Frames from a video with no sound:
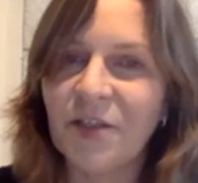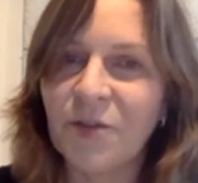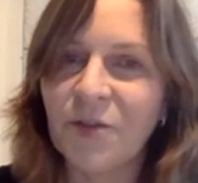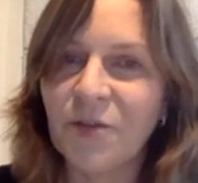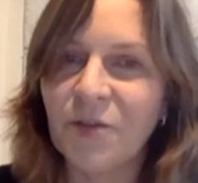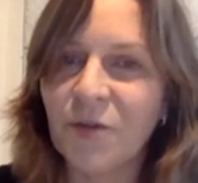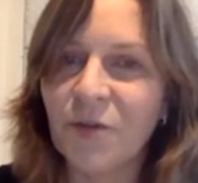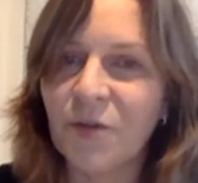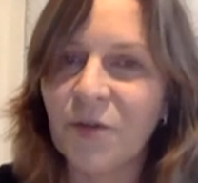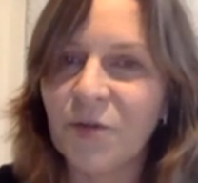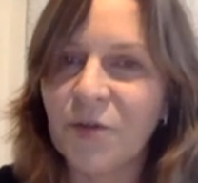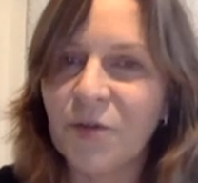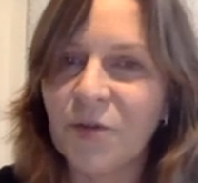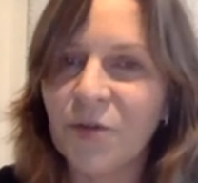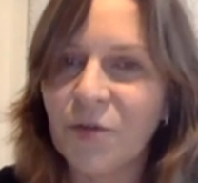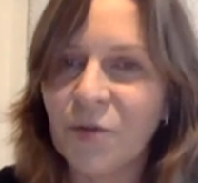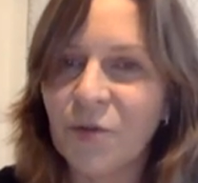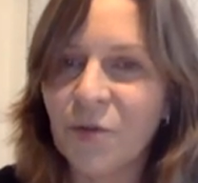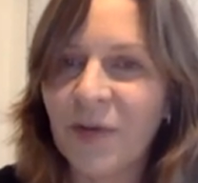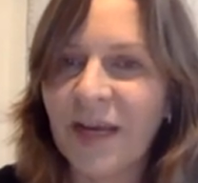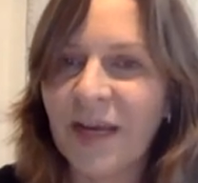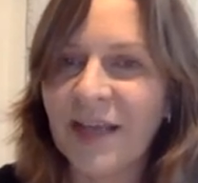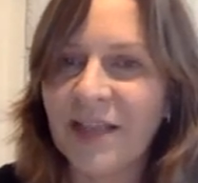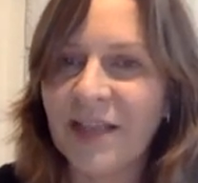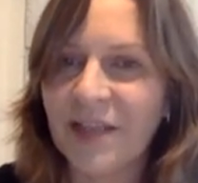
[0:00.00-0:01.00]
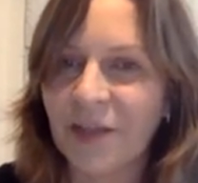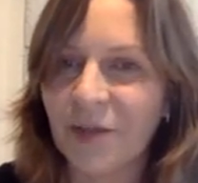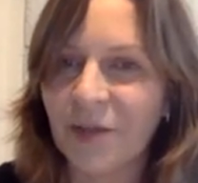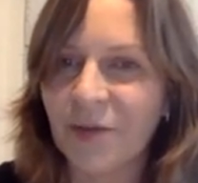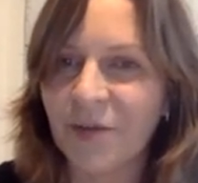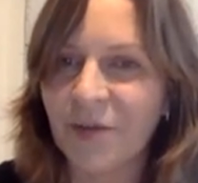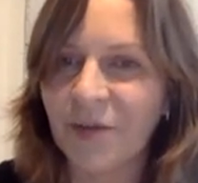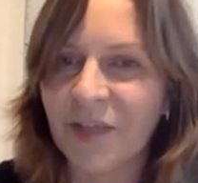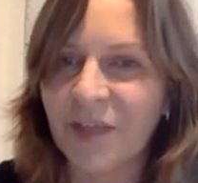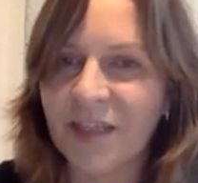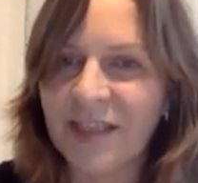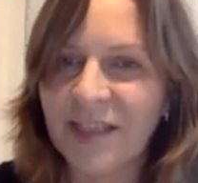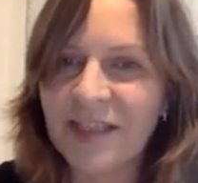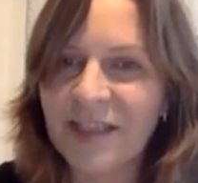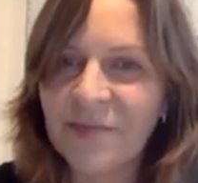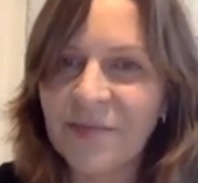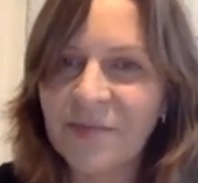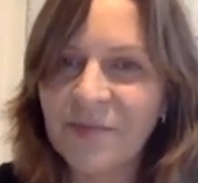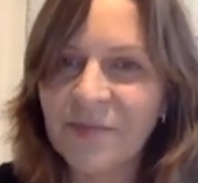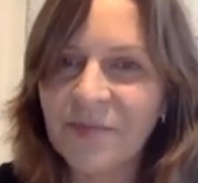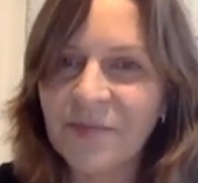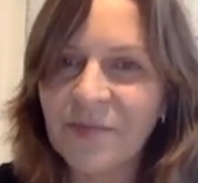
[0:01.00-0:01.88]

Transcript: into those two categories.